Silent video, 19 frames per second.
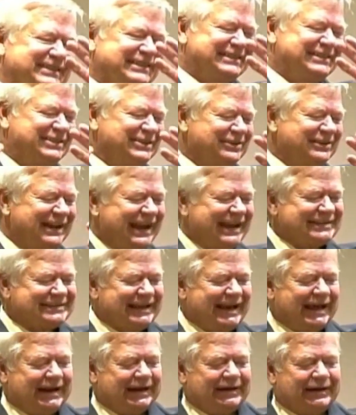2 days
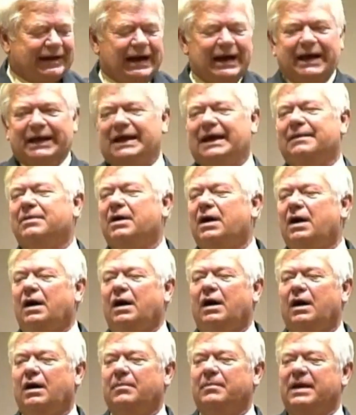later, I come
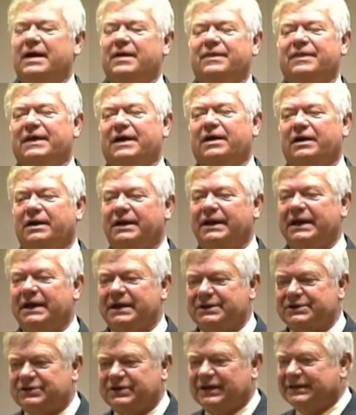home, and there it
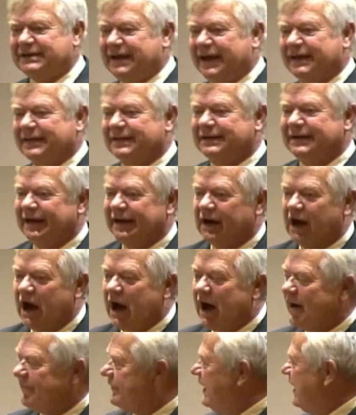is. She had taken the day off,